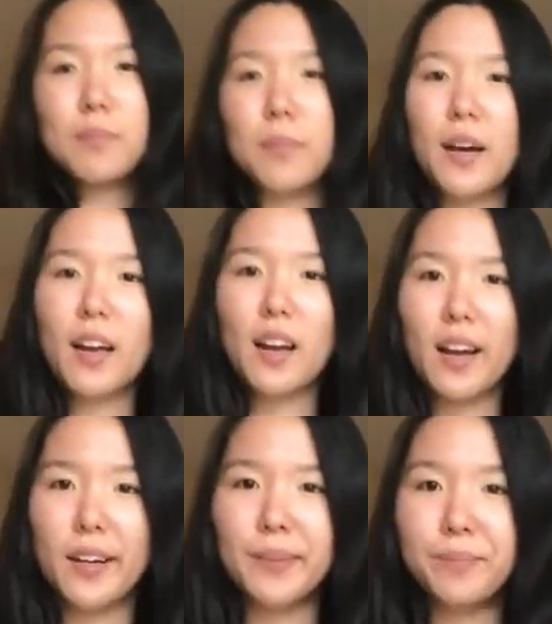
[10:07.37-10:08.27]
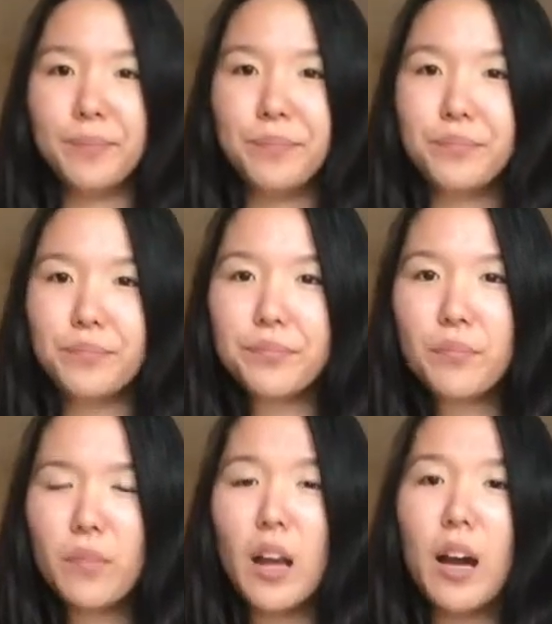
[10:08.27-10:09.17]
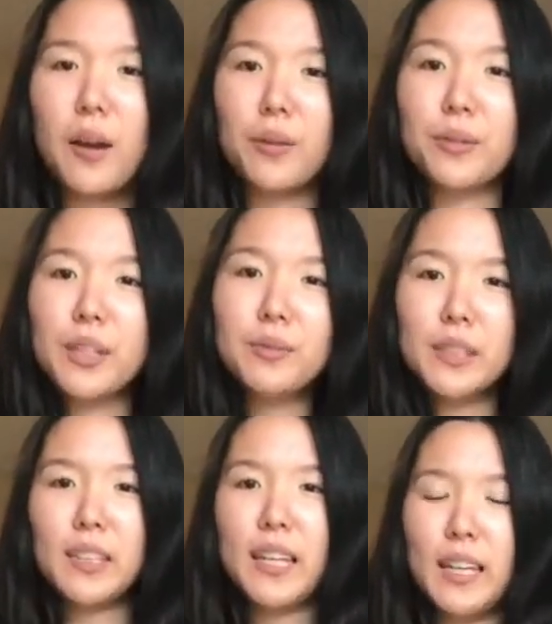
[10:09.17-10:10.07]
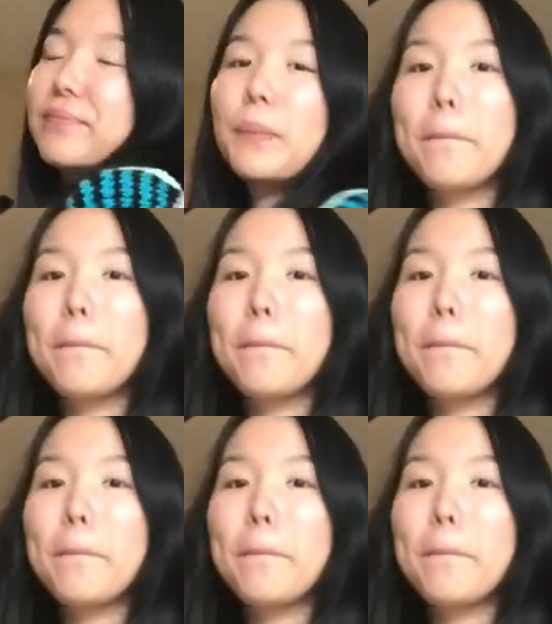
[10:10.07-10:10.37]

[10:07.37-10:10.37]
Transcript: but I really like it.